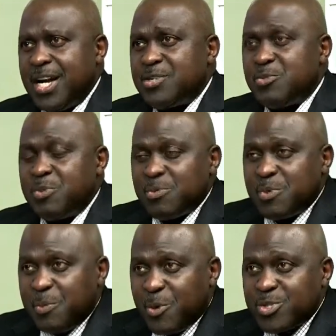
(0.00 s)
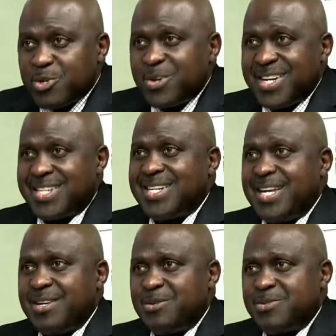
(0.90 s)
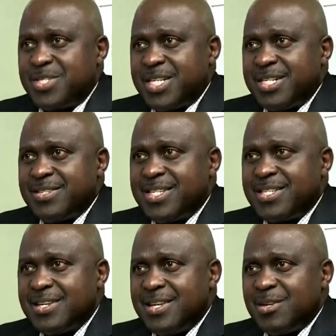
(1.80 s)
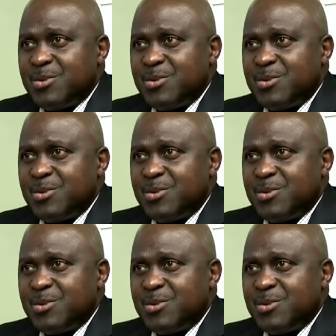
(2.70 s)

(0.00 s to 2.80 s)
and to report correctly on certain things?